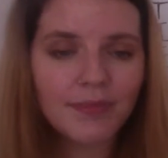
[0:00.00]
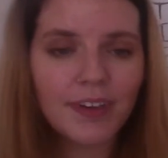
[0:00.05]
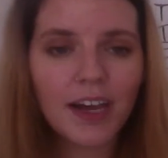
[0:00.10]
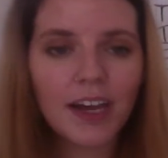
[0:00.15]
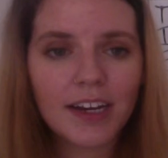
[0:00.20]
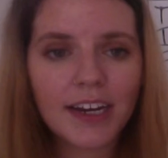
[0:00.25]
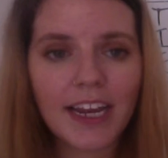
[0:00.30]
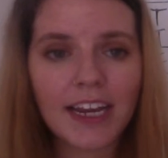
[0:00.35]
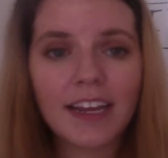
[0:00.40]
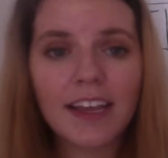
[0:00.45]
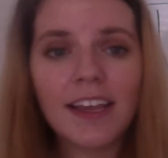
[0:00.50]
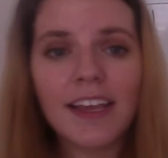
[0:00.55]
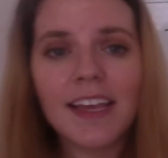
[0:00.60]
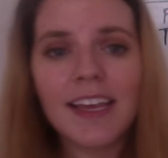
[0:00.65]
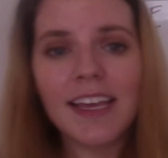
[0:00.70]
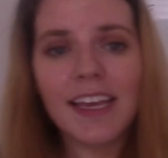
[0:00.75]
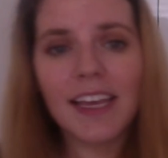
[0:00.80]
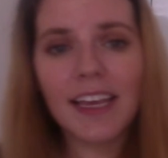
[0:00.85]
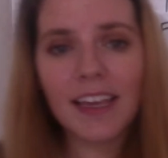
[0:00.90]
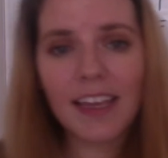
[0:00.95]
All right,
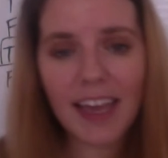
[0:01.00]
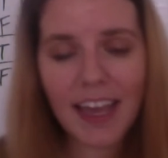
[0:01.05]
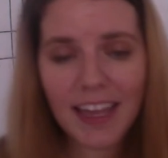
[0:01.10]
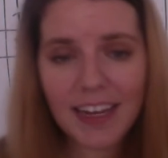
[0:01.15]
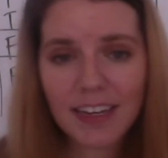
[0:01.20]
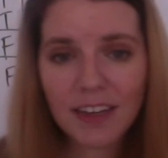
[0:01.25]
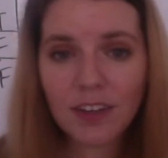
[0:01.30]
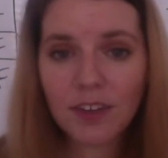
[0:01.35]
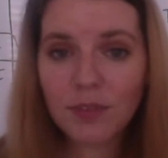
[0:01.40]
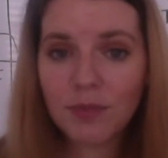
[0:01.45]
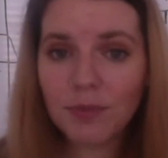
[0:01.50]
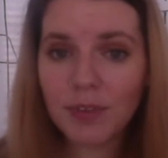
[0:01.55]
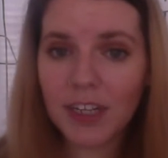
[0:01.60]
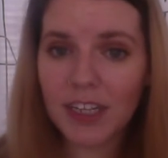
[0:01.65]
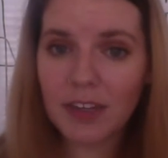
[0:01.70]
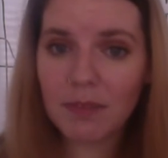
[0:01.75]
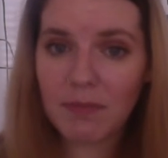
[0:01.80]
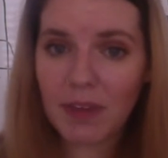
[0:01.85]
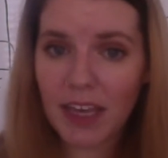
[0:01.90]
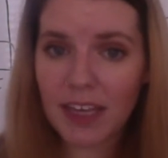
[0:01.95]
again, we're
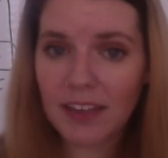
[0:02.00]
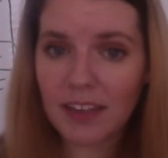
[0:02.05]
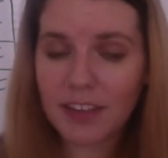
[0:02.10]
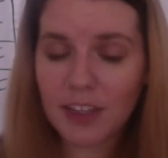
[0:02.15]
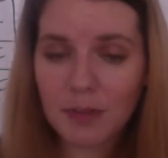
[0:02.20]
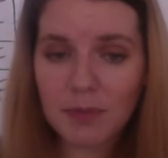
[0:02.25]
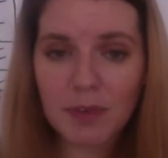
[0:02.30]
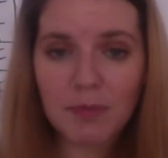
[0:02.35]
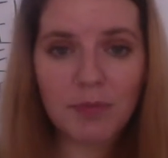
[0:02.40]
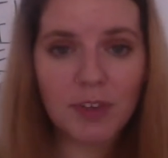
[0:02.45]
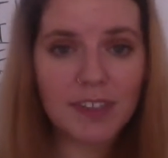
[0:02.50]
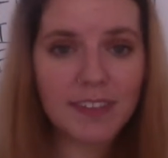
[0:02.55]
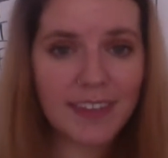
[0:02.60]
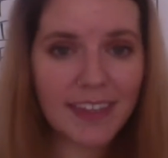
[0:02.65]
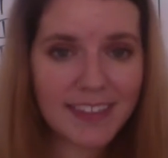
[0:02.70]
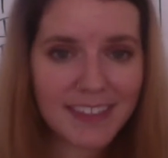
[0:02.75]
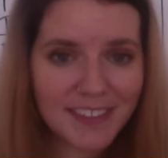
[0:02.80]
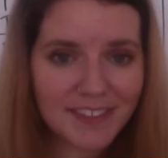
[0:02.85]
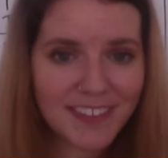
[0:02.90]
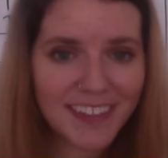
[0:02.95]
going to make a little bit more
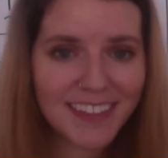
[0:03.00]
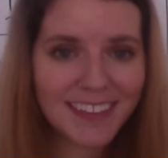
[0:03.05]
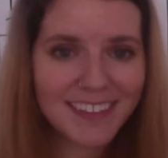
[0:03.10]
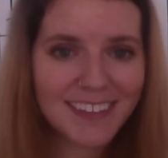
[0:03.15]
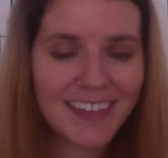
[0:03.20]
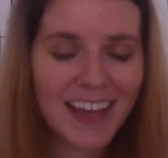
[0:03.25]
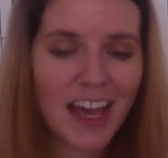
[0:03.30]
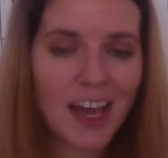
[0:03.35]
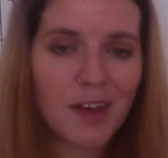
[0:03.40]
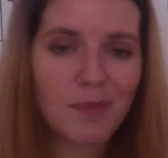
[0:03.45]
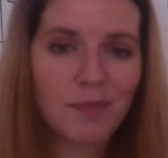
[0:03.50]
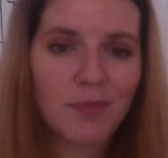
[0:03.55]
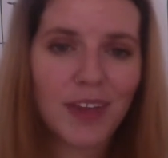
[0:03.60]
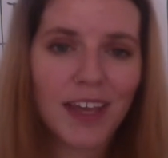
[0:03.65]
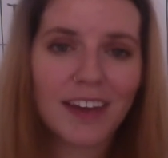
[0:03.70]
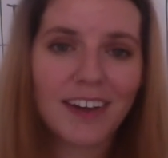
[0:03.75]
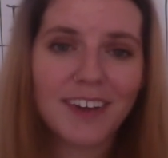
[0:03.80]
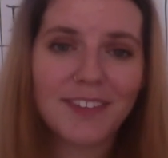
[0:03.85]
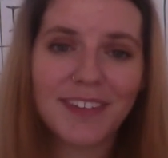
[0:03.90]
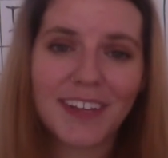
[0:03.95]
sense of this
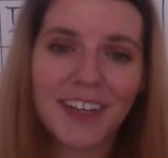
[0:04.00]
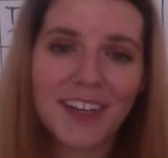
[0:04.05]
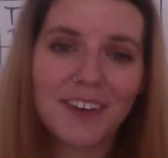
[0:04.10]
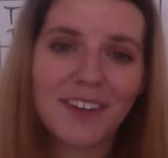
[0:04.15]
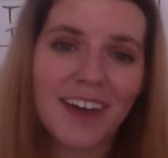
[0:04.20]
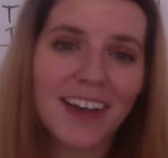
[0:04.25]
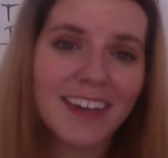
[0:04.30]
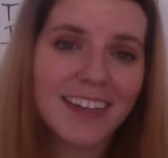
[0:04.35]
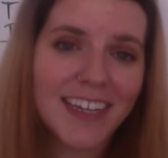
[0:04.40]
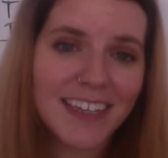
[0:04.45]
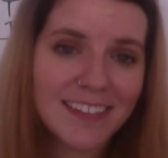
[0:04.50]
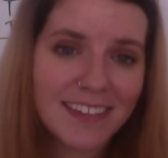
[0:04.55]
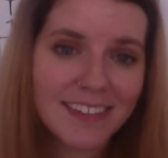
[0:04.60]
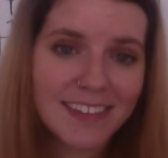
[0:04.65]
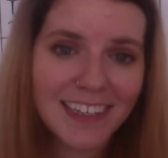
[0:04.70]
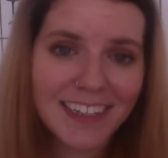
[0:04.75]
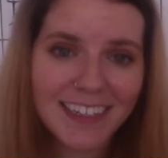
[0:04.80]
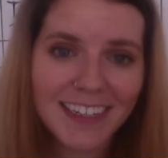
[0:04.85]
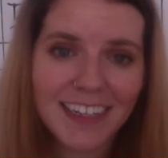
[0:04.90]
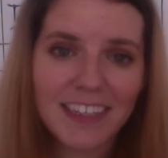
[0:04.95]
in our video on
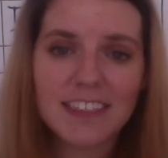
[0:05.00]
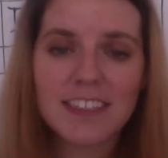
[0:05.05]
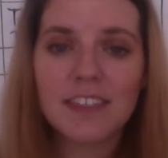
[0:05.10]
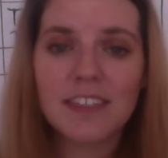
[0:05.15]
necessary and